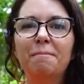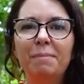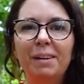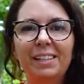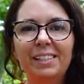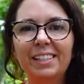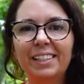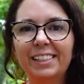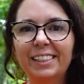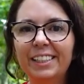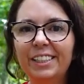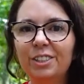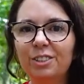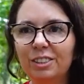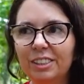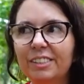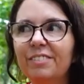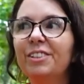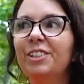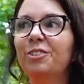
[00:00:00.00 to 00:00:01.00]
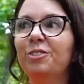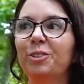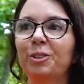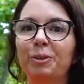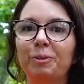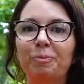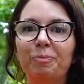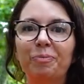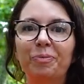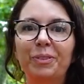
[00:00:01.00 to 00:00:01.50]
basically their living
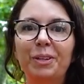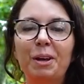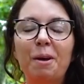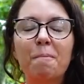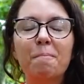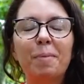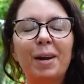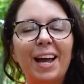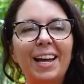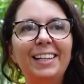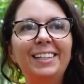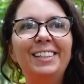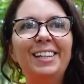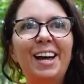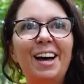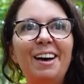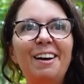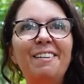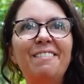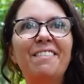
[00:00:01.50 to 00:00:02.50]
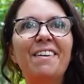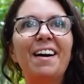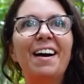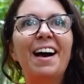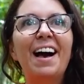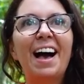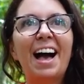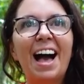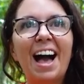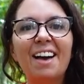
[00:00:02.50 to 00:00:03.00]
room. But I love
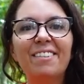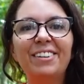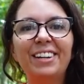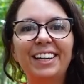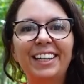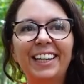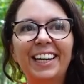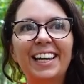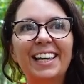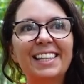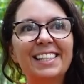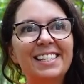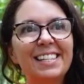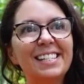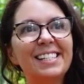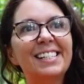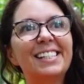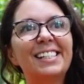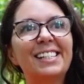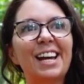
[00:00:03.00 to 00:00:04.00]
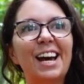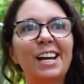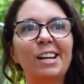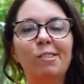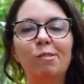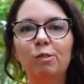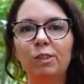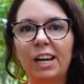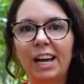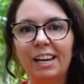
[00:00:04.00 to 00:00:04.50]
having this
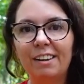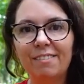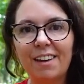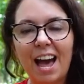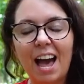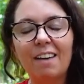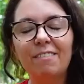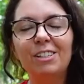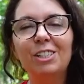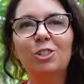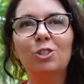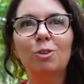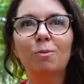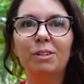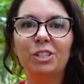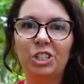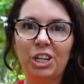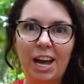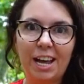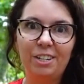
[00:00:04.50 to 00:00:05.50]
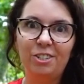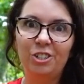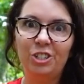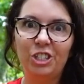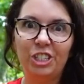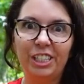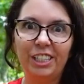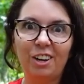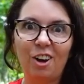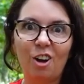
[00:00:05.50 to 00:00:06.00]
style of life, having so much
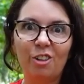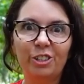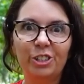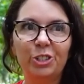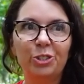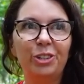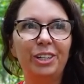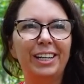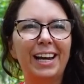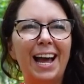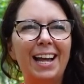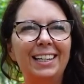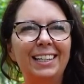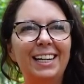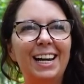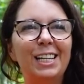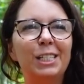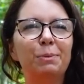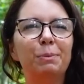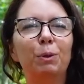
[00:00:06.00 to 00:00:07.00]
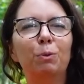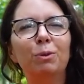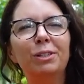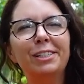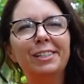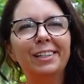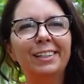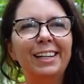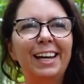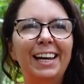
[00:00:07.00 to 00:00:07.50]
energy on the street. Alan asked me,
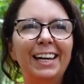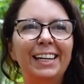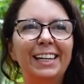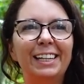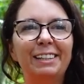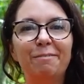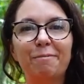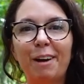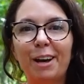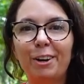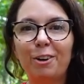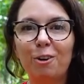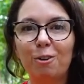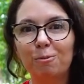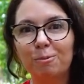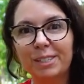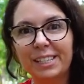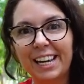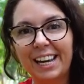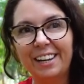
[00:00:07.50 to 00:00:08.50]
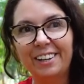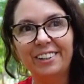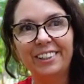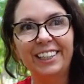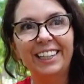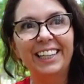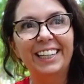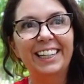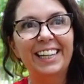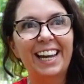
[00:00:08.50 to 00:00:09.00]
what's it like in my
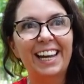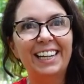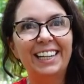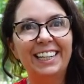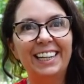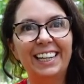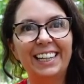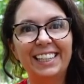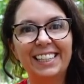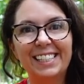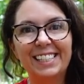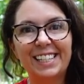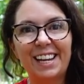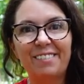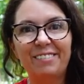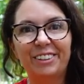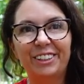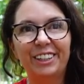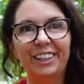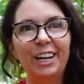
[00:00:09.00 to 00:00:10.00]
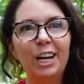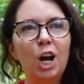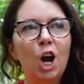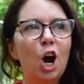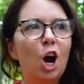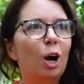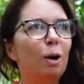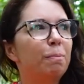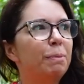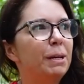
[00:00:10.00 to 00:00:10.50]
hometown in Canada in the summer?
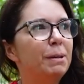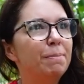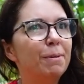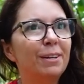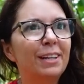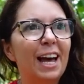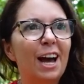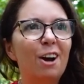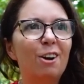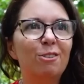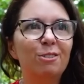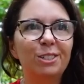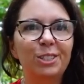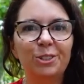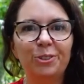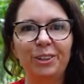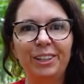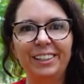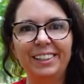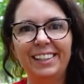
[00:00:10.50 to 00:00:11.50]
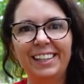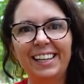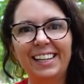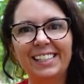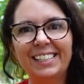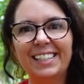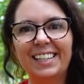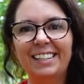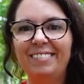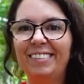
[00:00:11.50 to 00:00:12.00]
Are people out doing
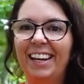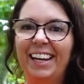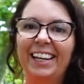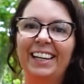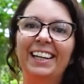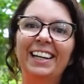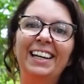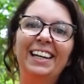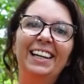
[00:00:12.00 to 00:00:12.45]
things? And I'm like,